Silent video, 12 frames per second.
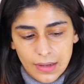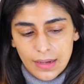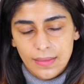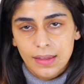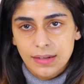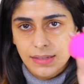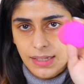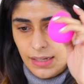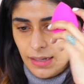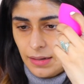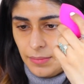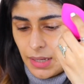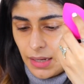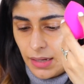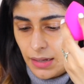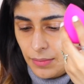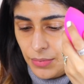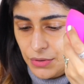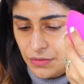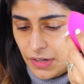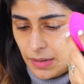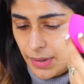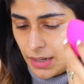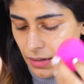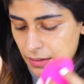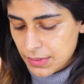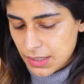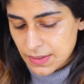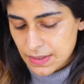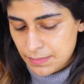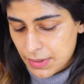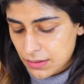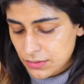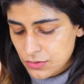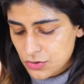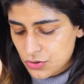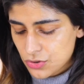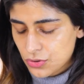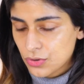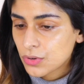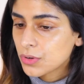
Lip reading: and then taking my Beautify by Amna sponge.